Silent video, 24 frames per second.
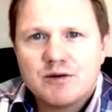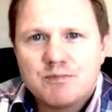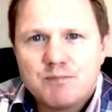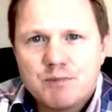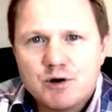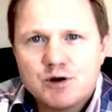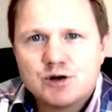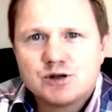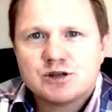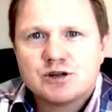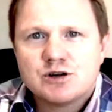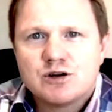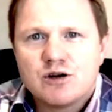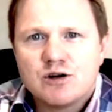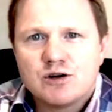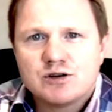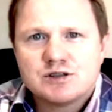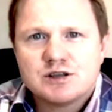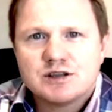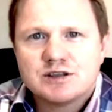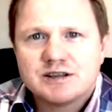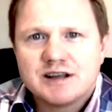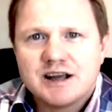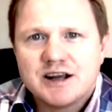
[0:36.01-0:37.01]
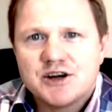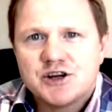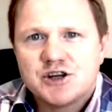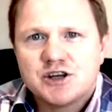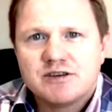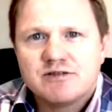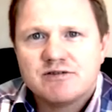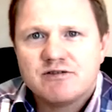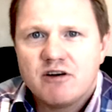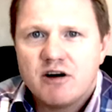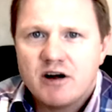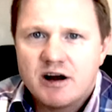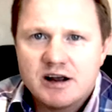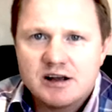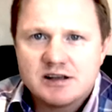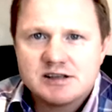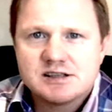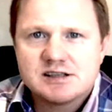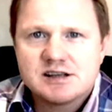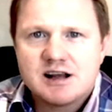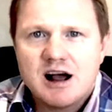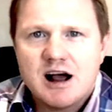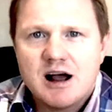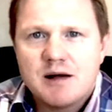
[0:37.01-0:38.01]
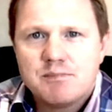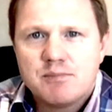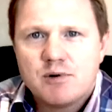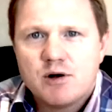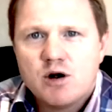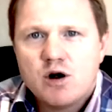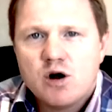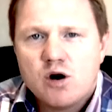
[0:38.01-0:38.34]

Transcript: personal consultation via Skype